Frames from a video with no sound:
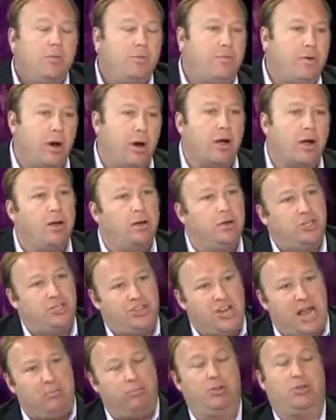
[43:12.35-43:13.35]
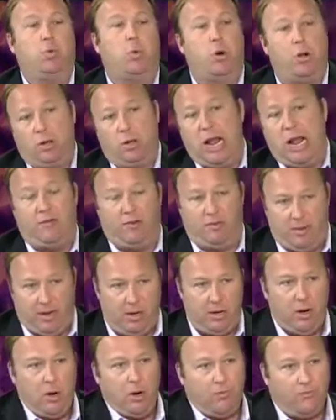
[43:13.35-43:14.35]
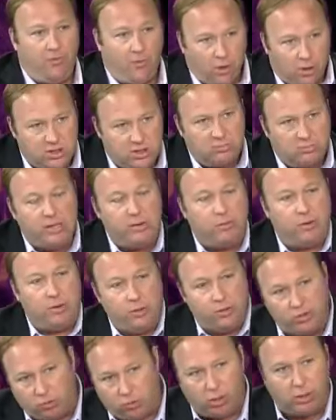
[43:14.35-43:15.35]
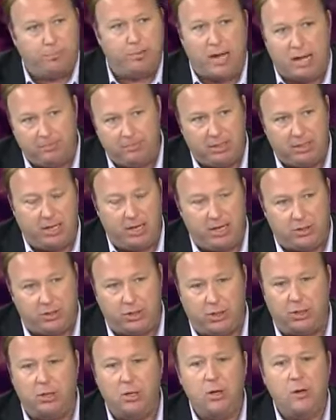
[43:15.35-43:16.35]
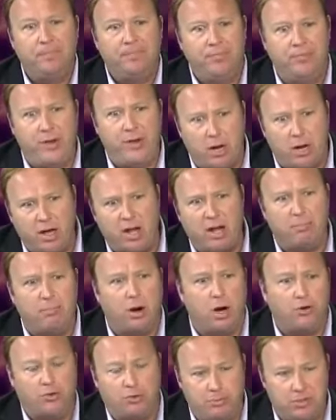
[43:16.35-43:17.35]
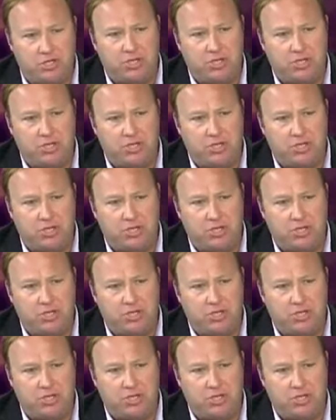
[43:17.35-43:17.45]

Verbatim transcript: They're going to establish world government, forcibly reduce world population. They're going to merge with